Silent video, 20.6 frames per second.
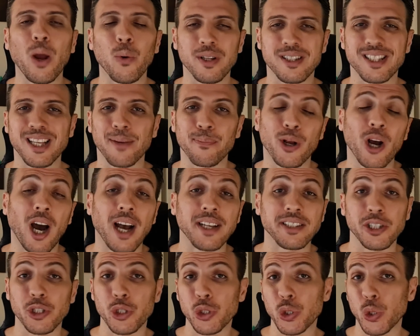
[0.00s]
Hey, what's up
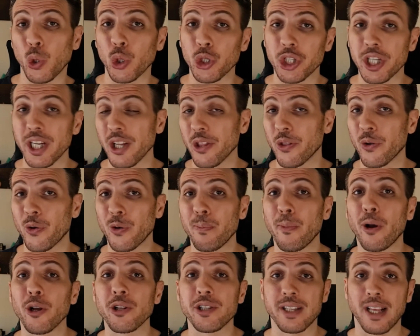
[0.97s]
guys? It's George here, the
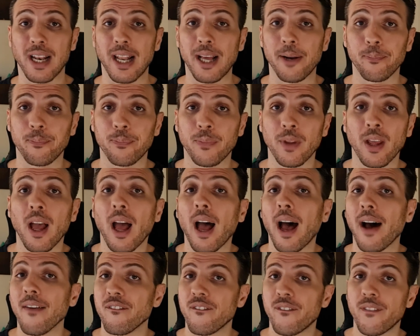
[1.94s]
remote seller.
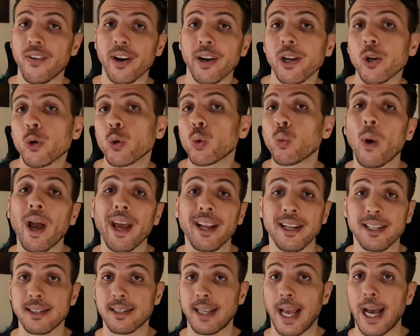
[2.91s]
A very good
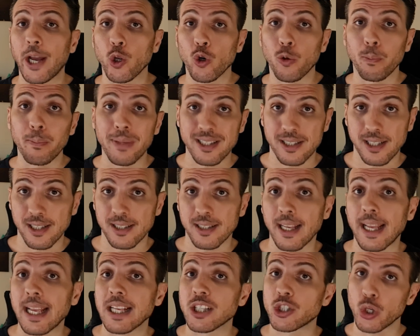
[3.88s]
way to scale your
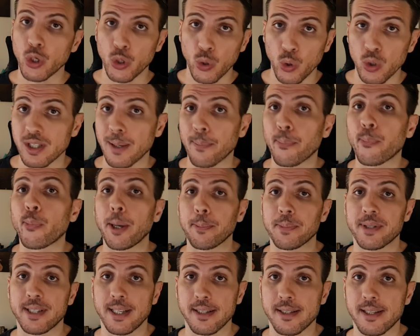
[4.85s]
business is to use a
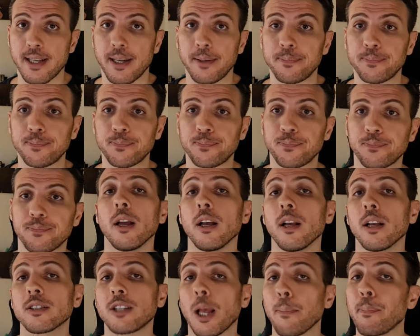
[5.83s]
prep center.
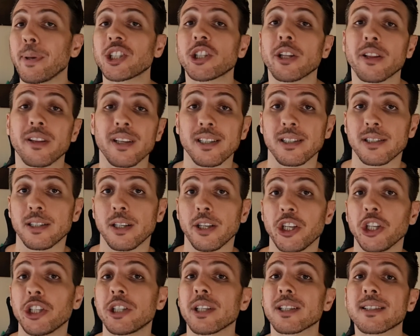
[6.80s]
So picture this,
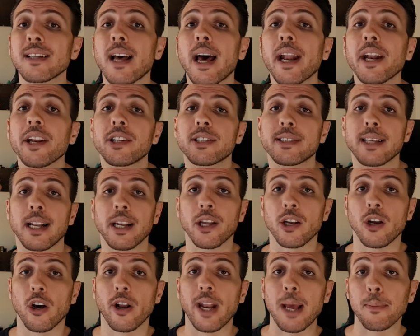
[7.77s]
you just started
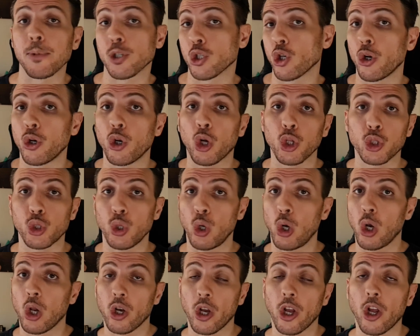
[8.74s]
selling on Amazon not
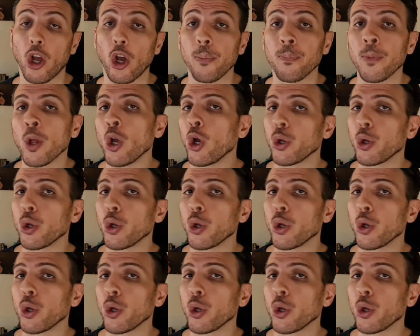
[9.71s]
too long ago.